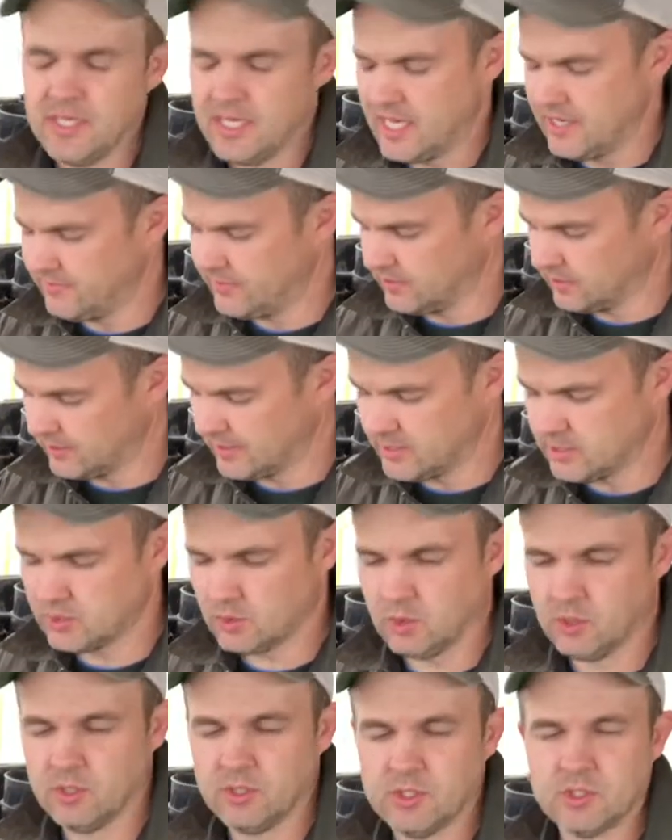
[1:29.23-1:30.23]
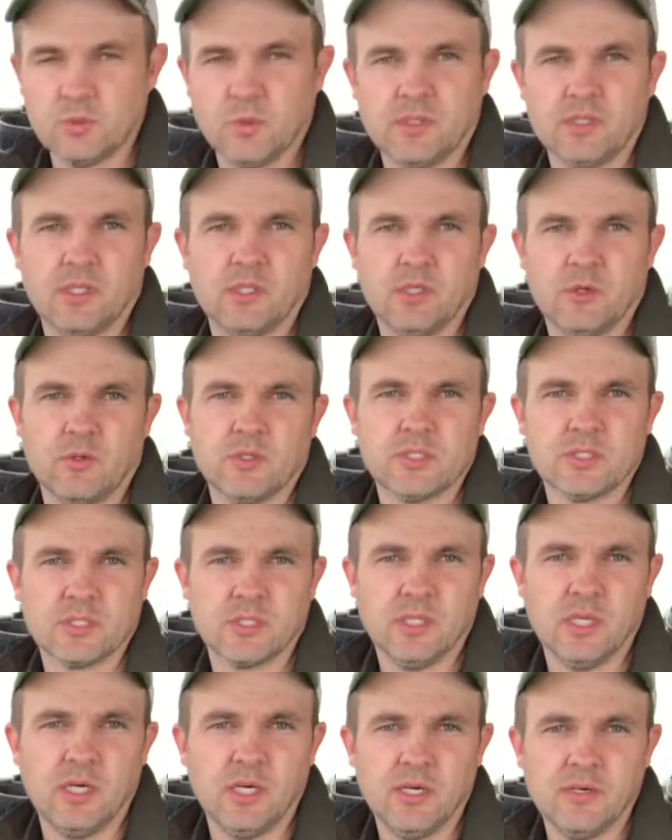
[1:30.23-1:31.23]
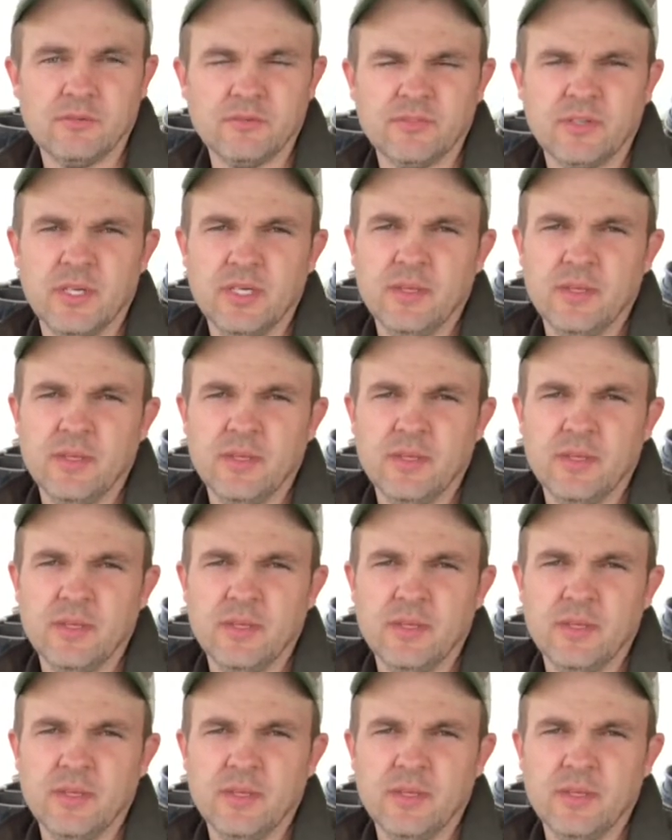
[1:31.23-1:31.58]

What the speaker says: Heavy clay soil is what the lotus love.